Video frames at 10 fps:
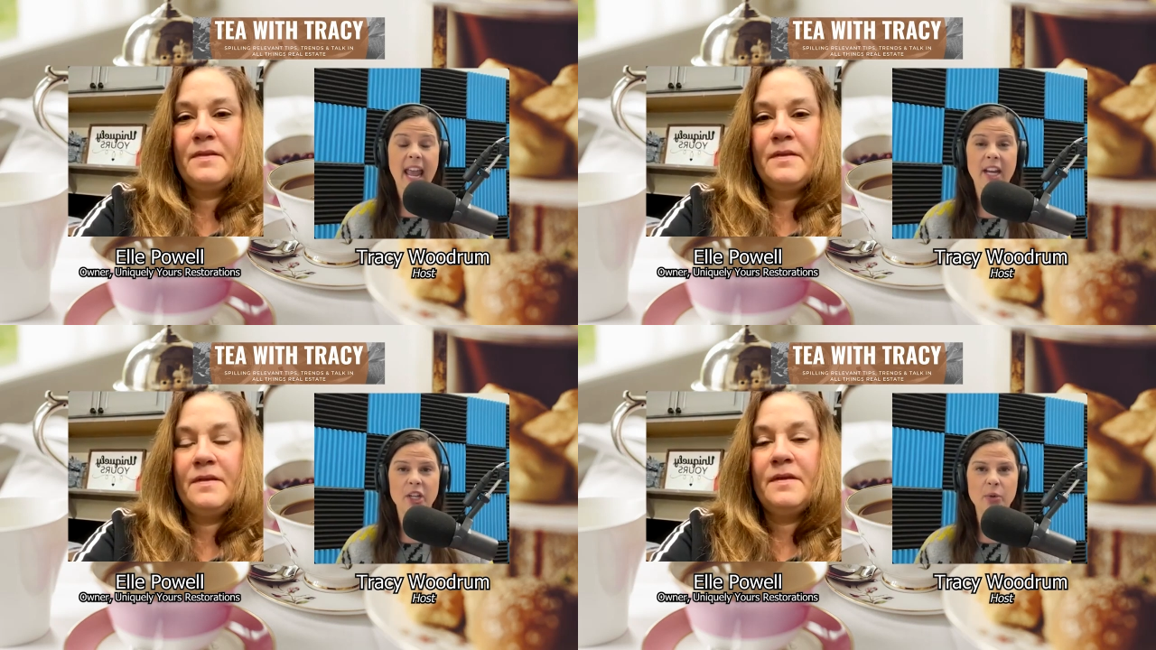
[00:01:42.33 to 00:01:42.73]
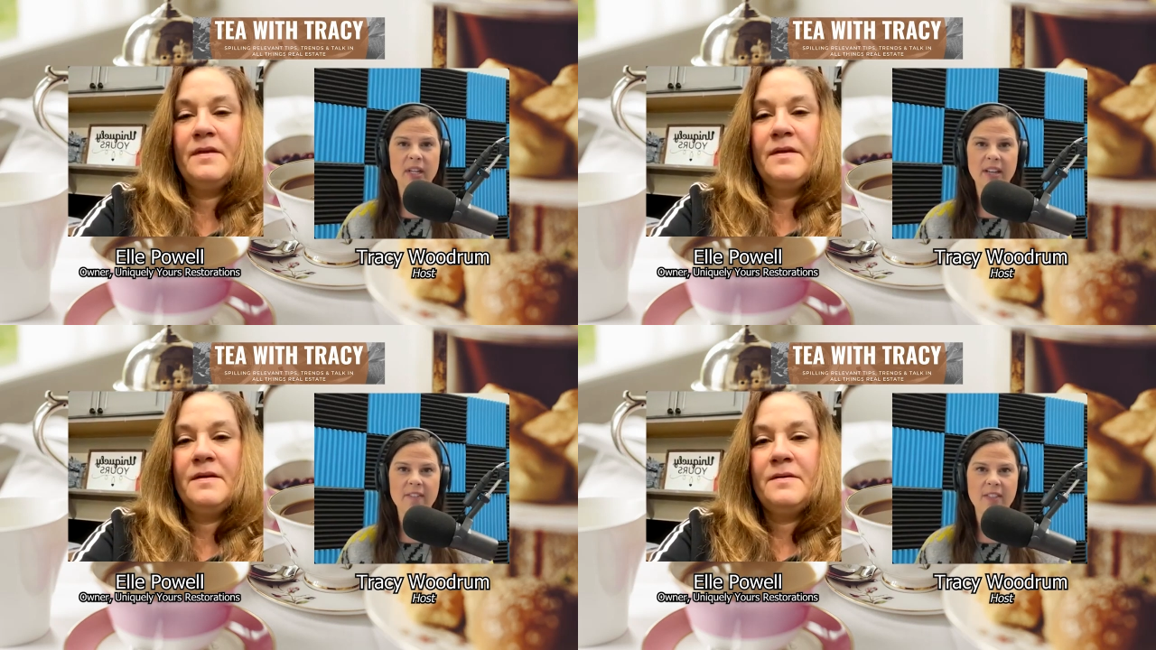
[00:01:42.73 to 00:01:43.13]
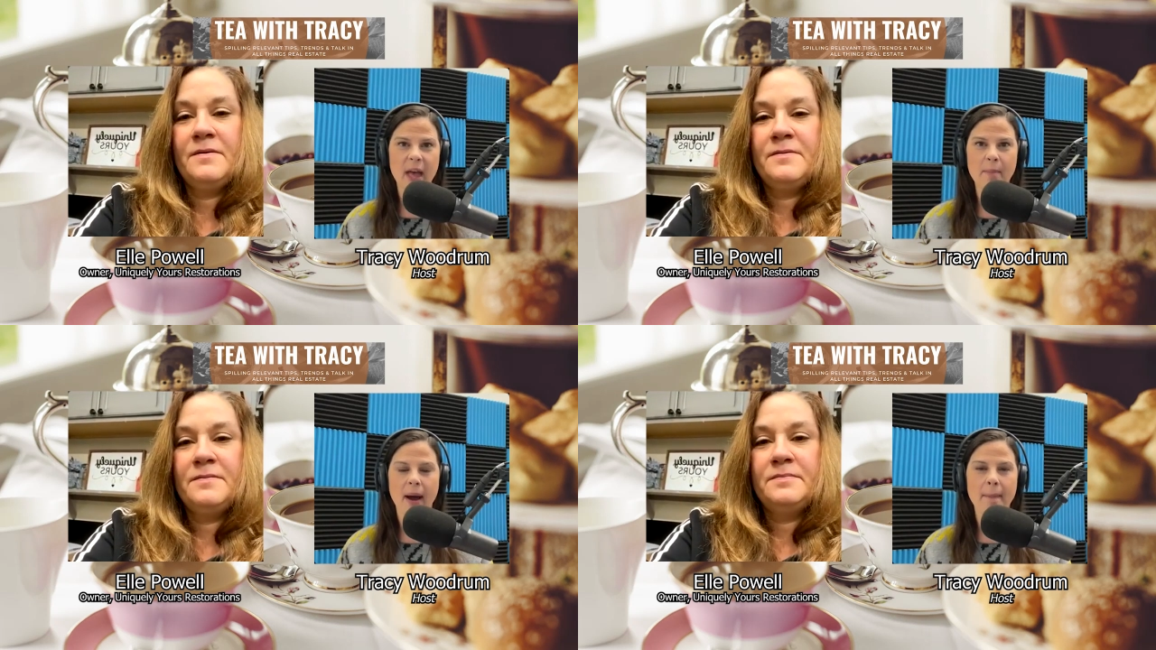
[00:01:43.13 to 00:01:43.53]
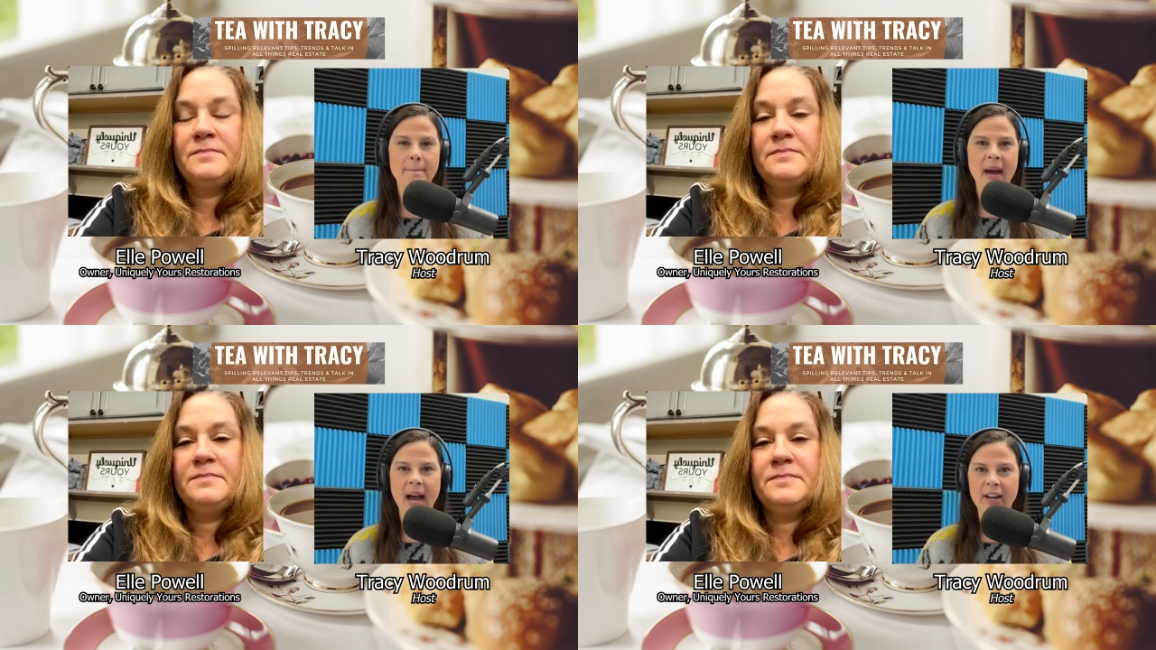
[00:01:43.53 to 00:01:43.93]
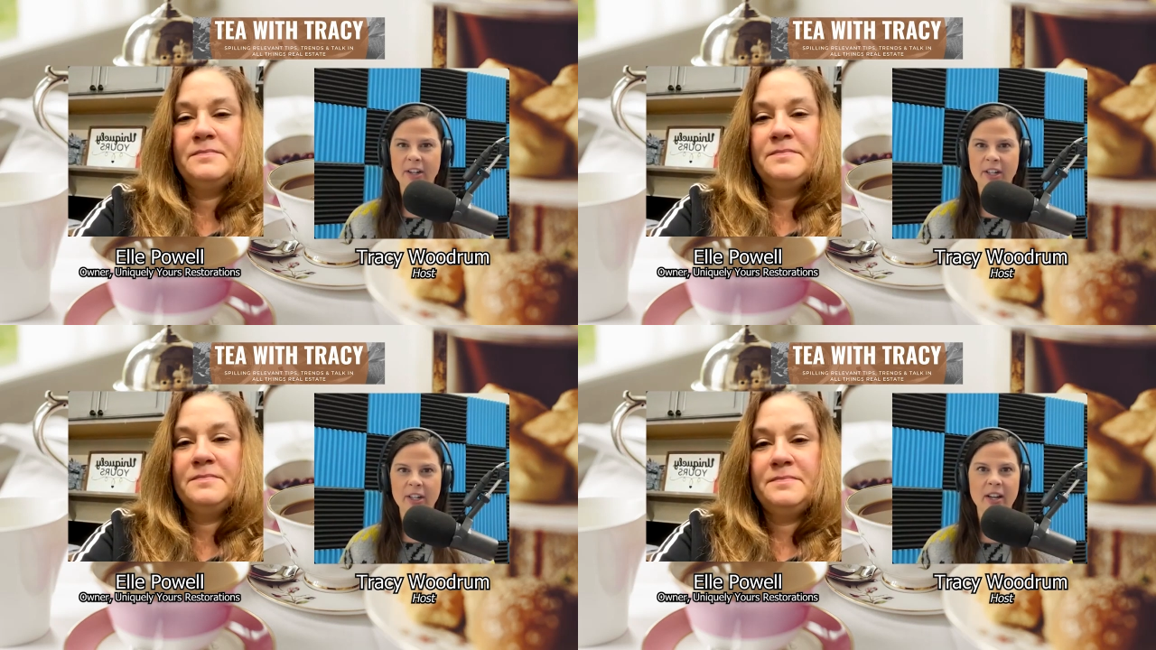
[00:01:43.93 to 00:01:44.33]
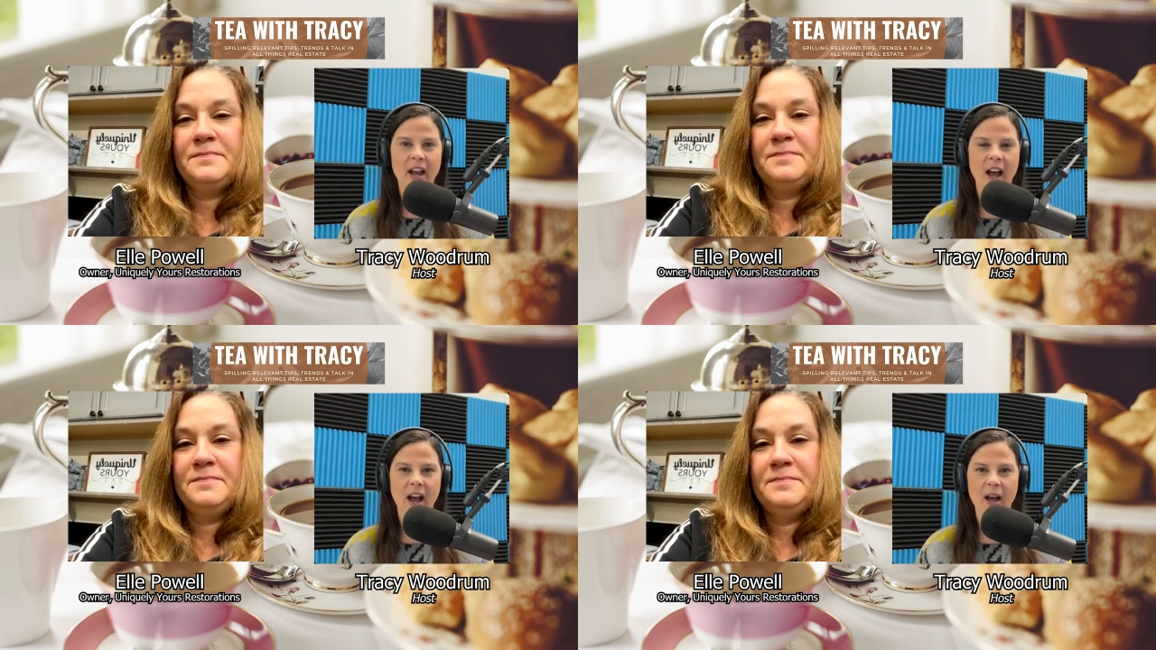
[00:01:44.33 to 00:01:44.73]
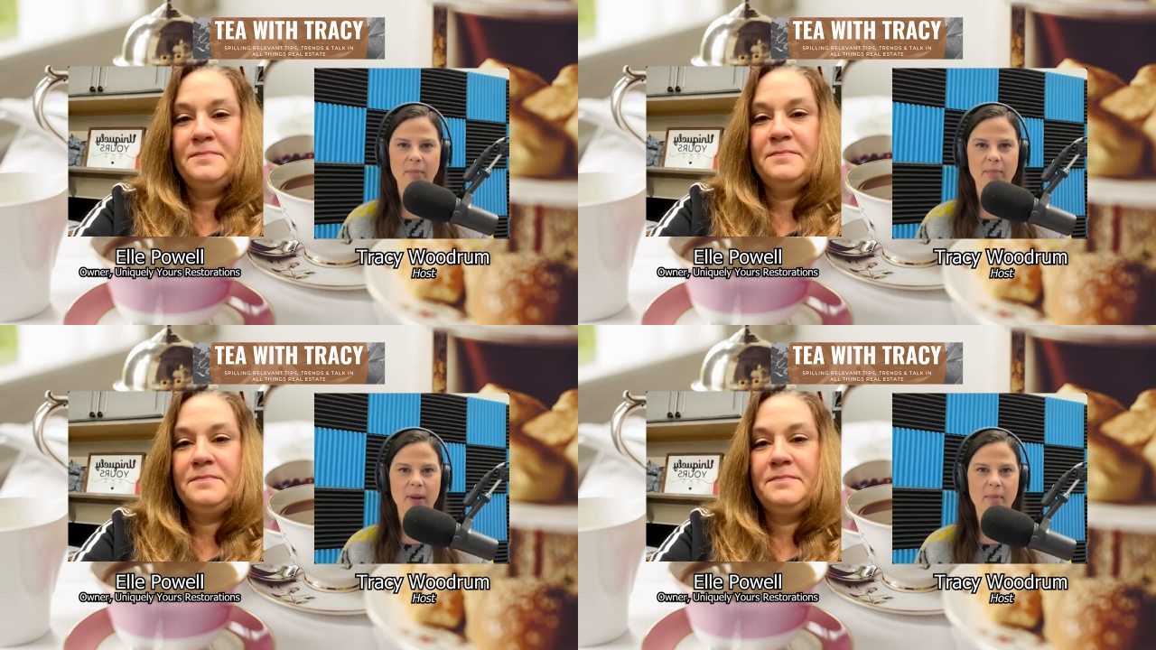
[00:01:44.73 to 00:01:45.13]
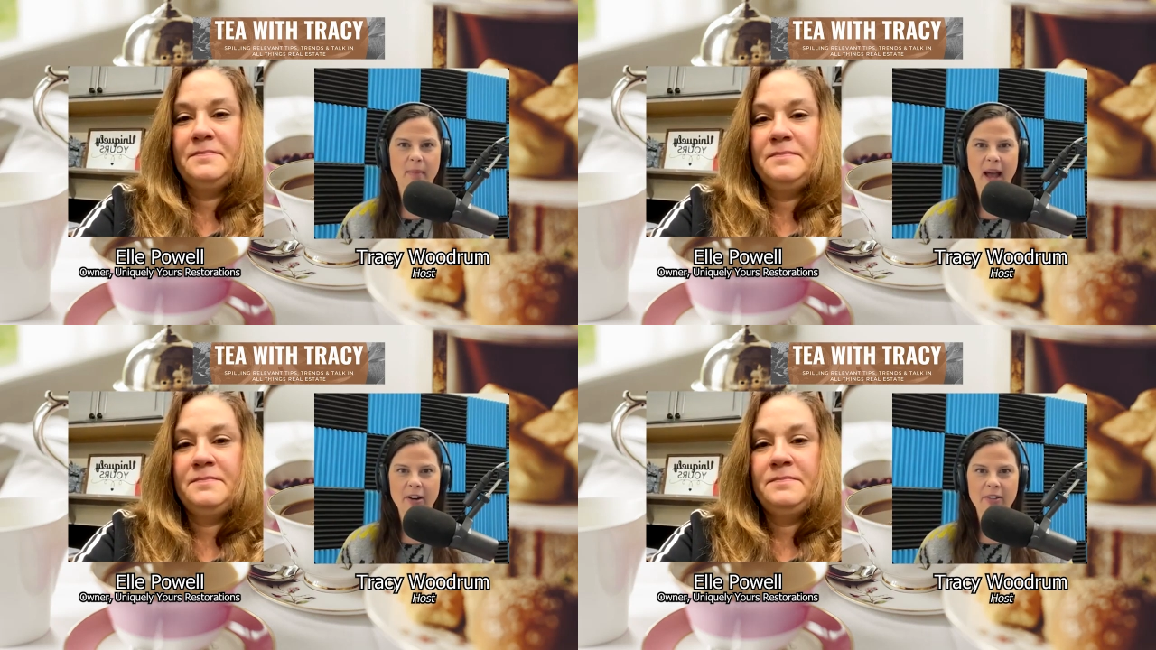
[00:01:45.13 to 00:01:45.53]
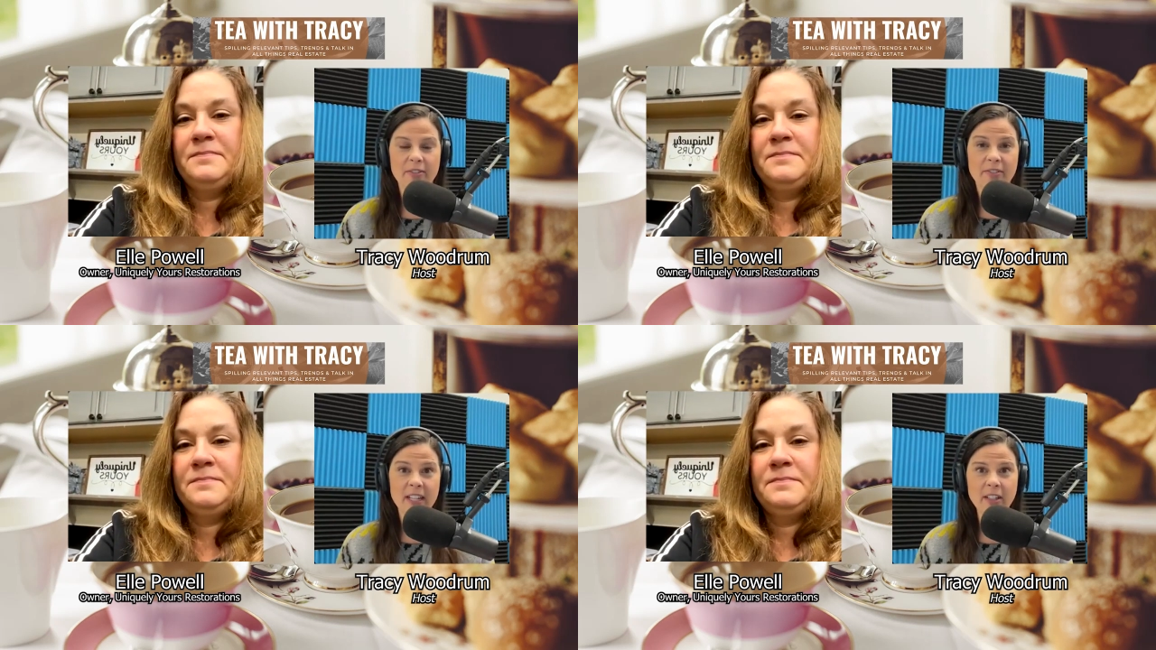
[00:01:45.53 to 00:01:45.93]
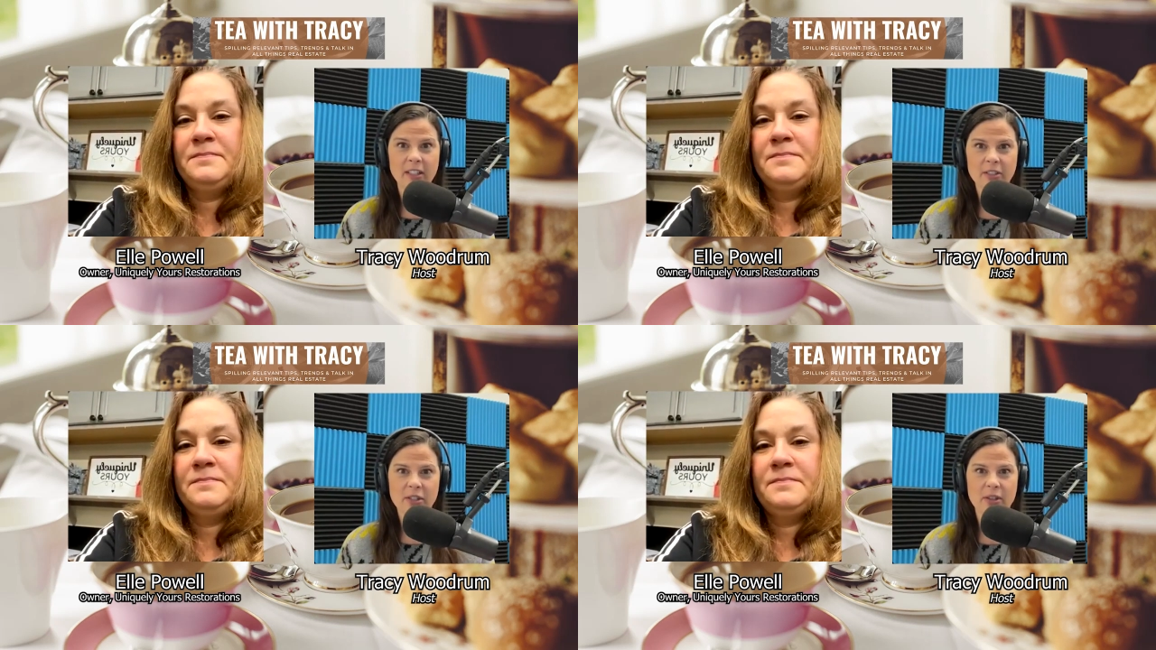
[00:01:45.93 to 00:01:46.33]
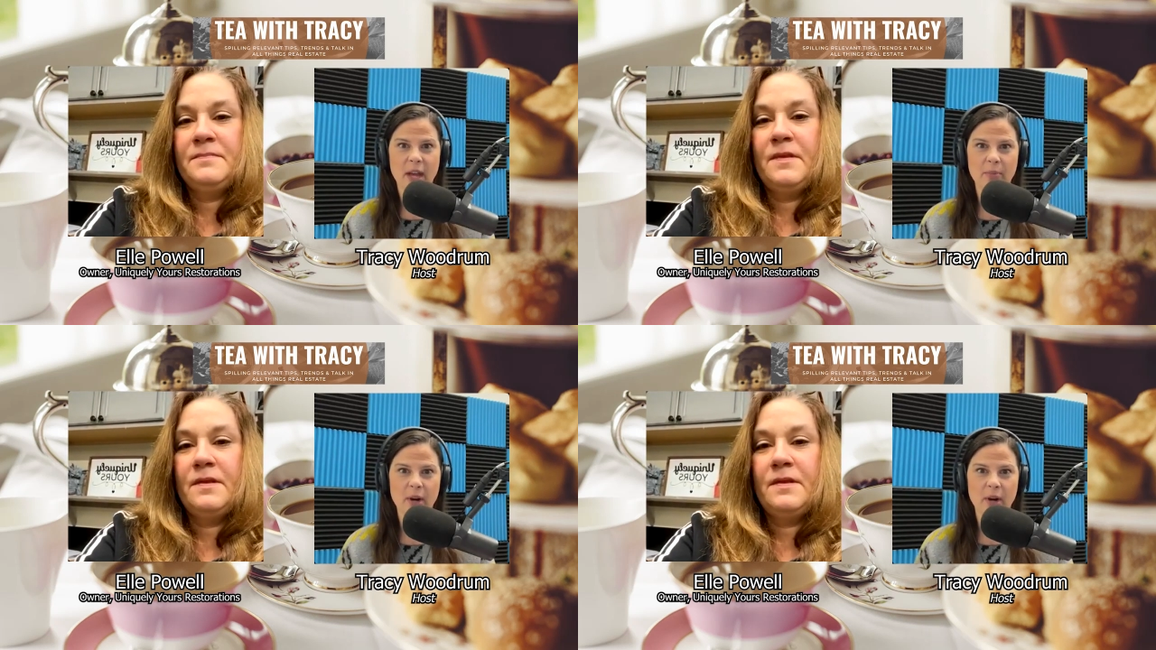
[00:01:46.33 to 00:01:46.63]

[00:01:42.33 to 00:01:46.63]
Speaker 1: and you give them a modern um a modern feel to them,